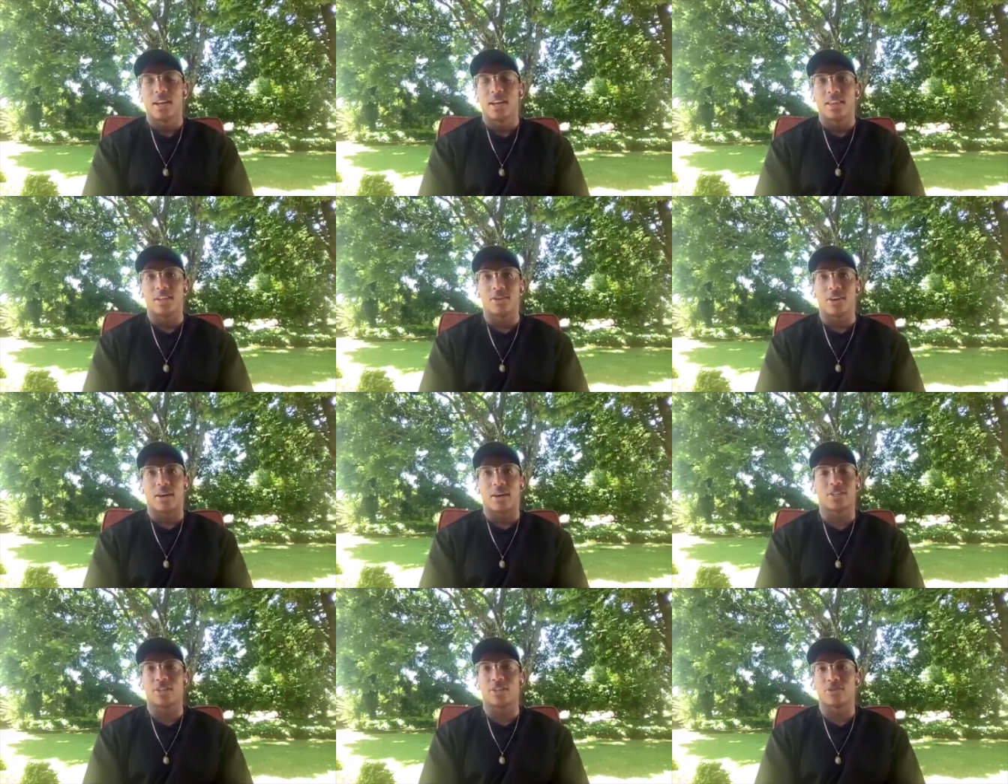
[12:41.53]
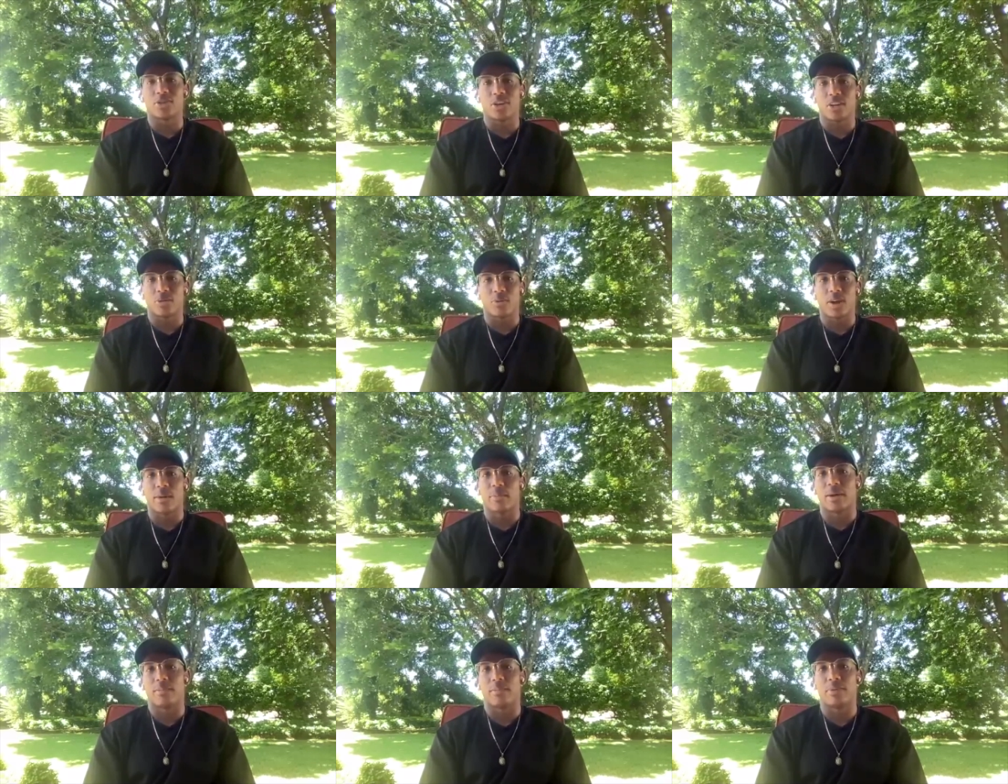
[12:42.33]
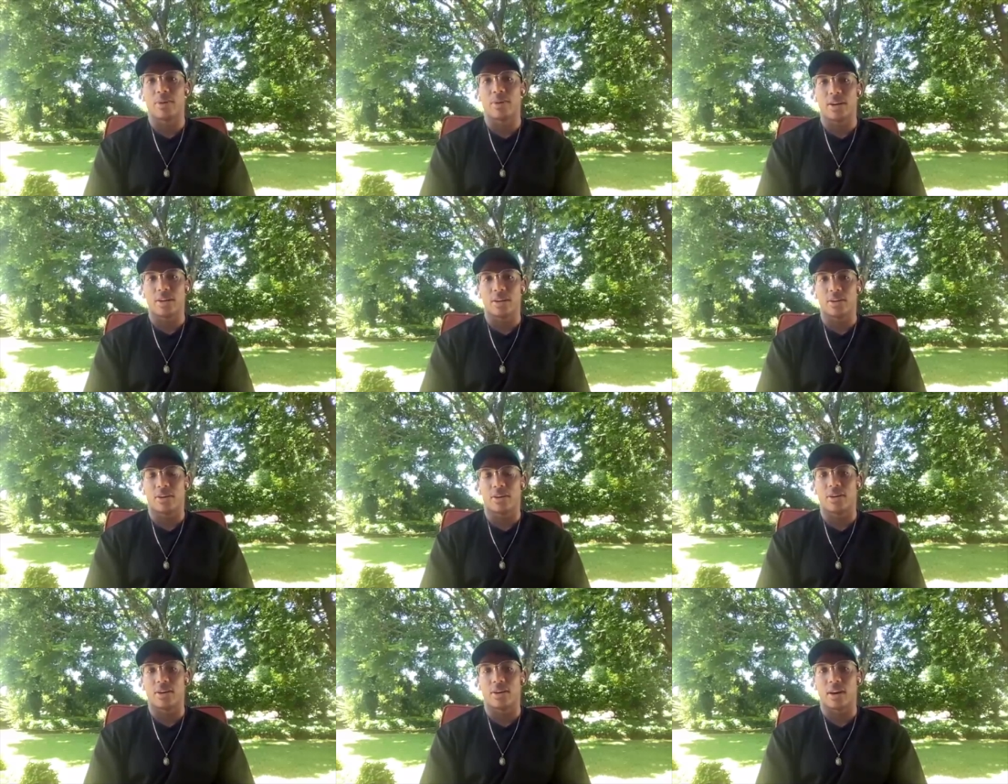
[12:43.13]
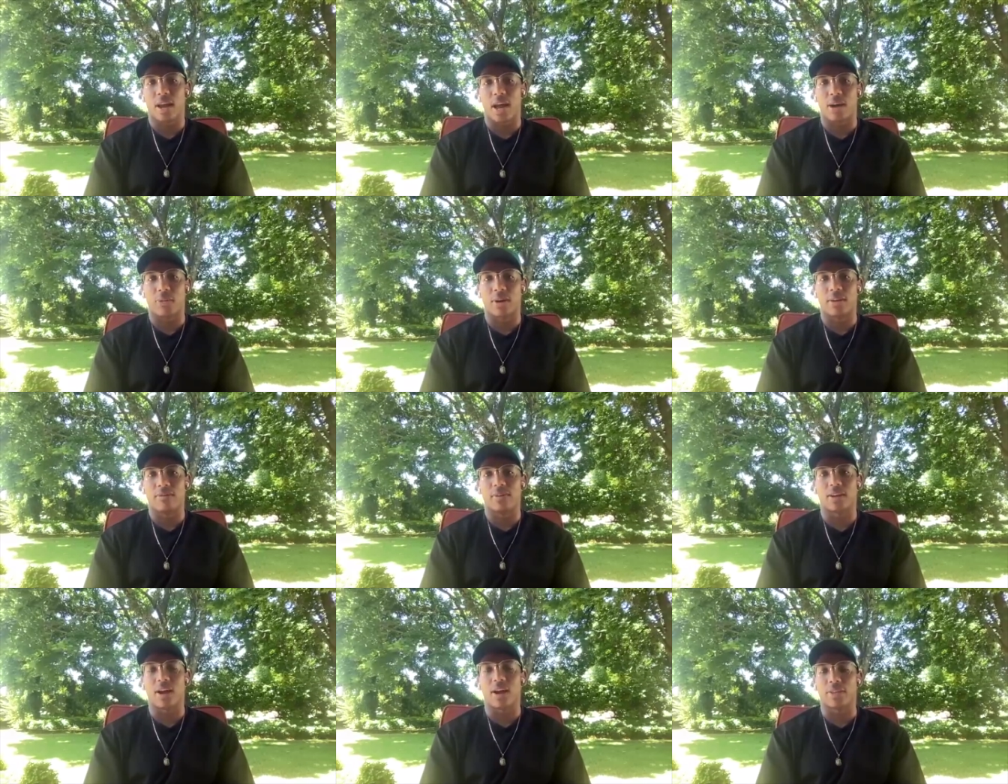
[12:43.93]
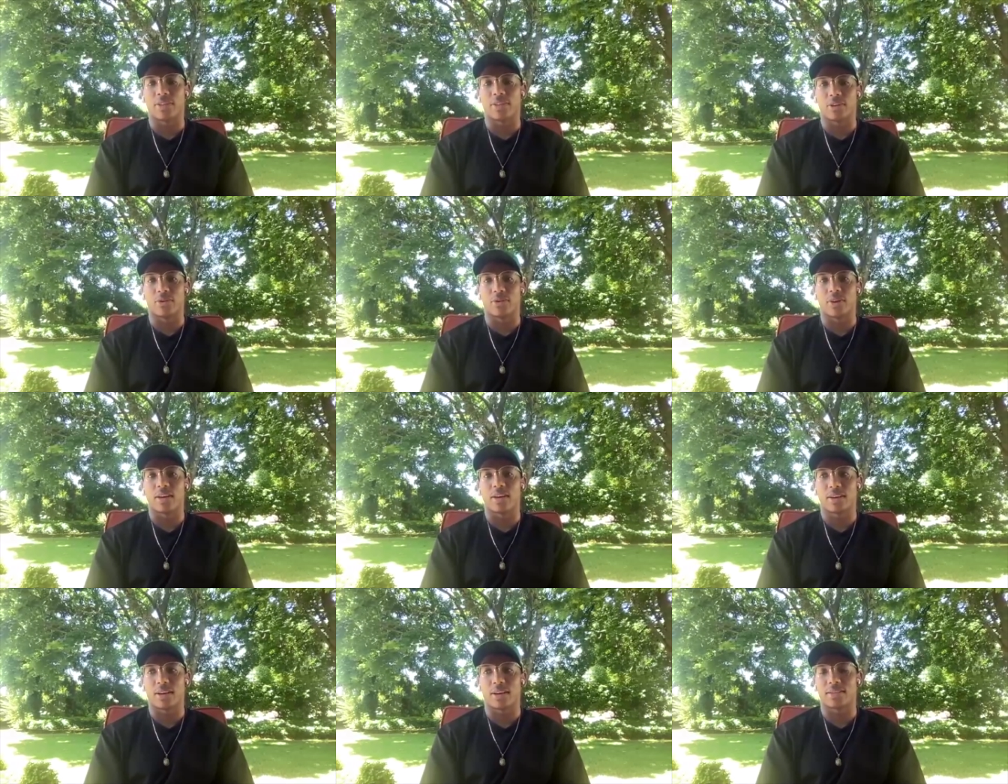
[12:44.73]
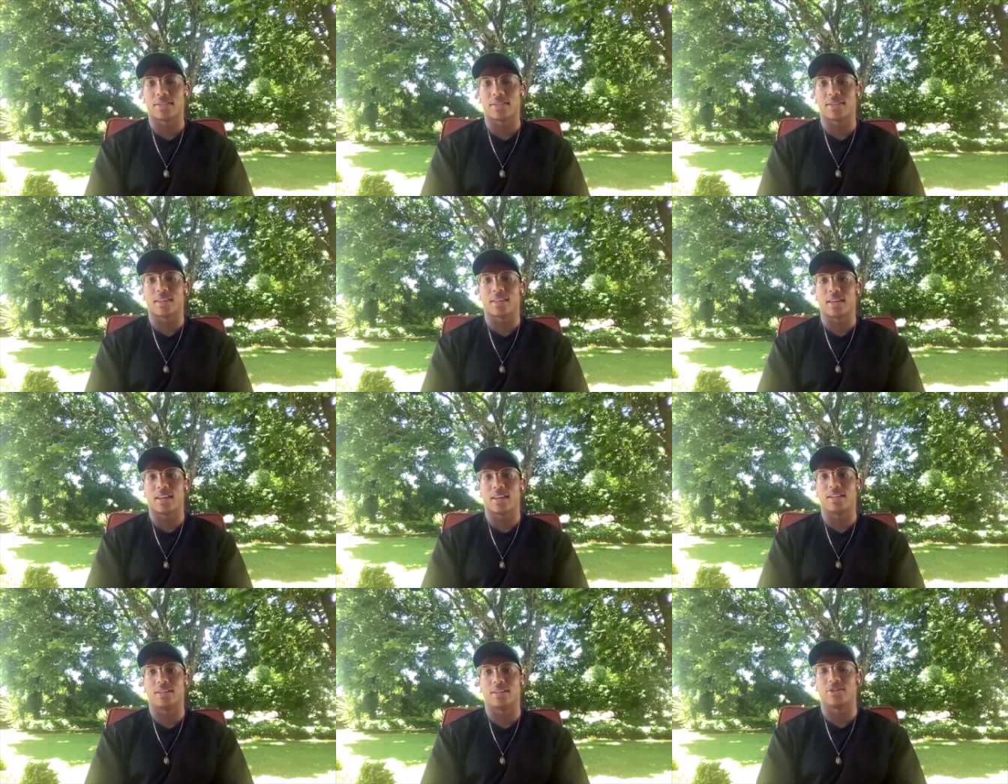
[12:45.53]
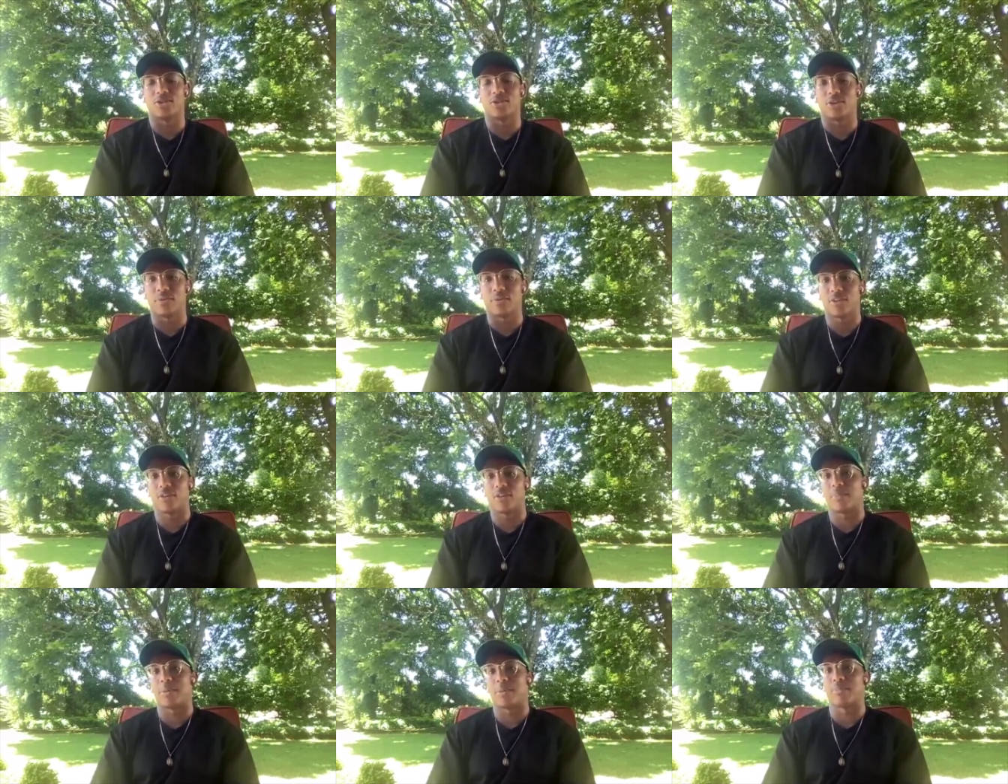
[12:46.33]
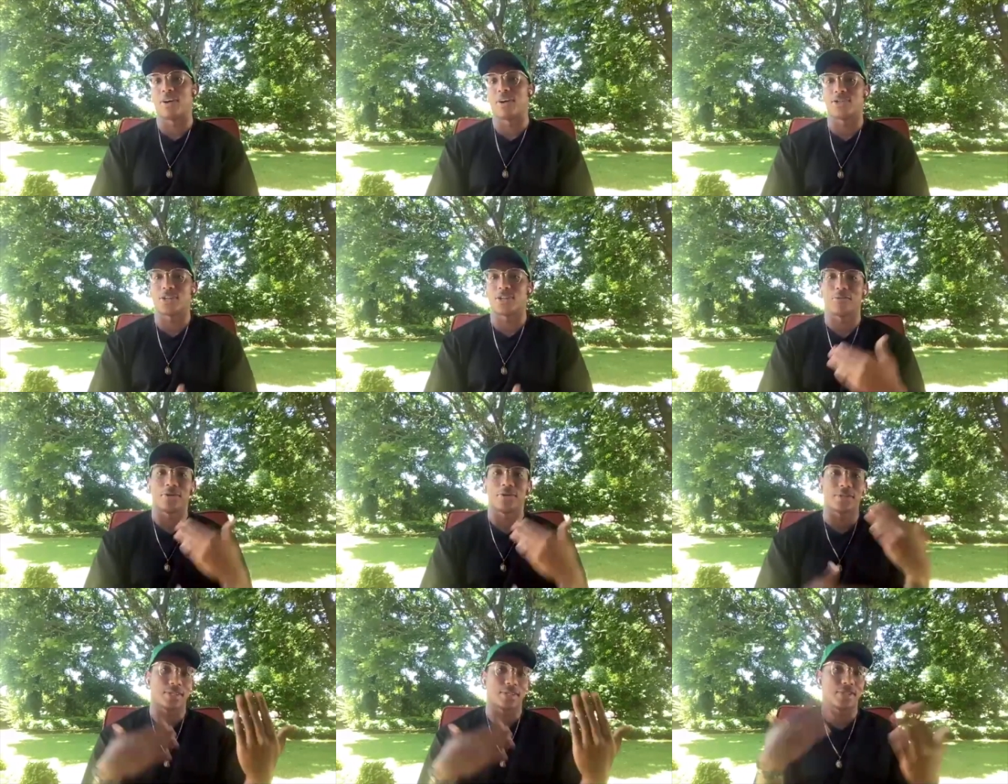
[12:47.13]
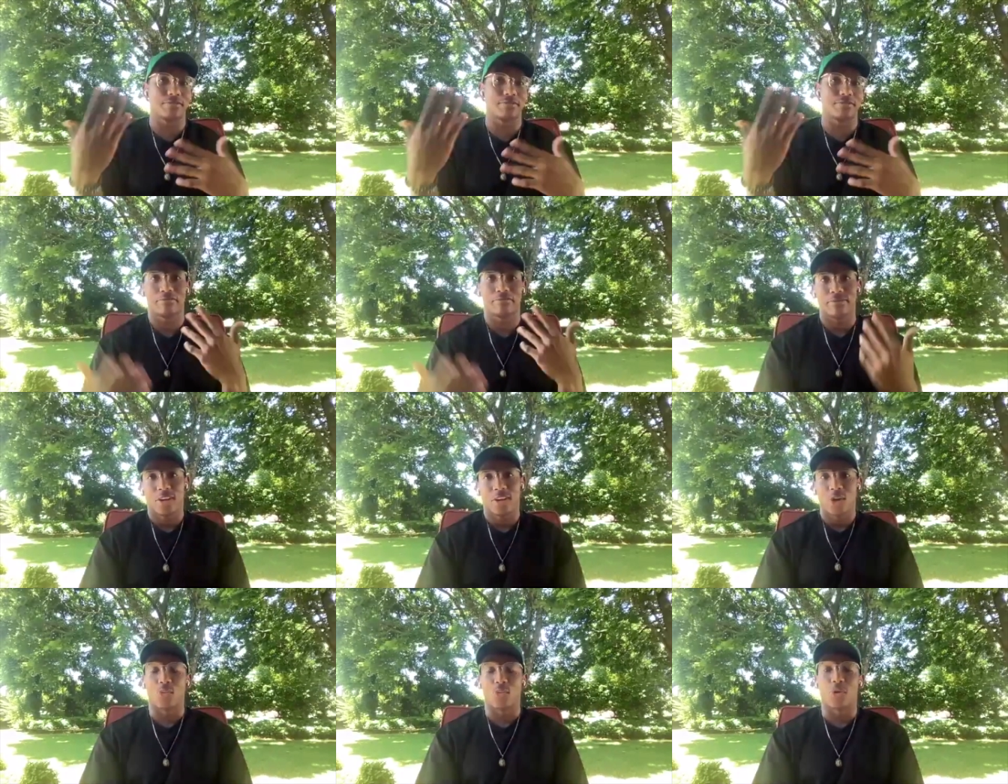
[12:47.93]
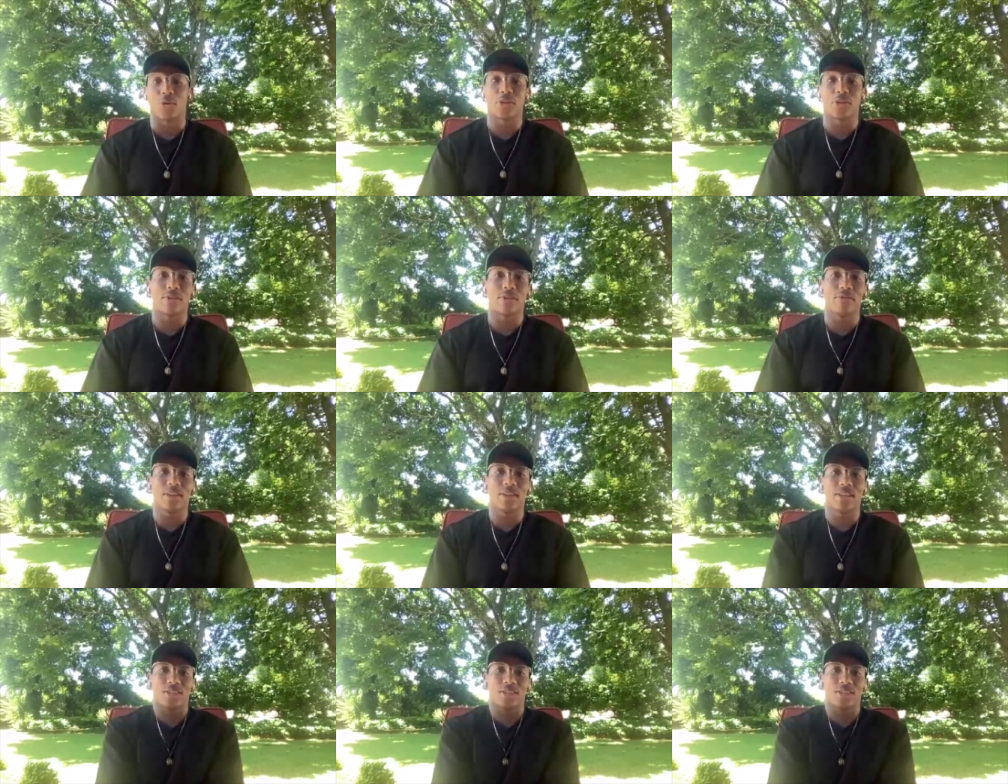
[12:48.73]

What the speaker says: I'm still trying to wrap my brain on how I even got the grant. Not to say that I didn't deserve it or my project wasn't worthy of it.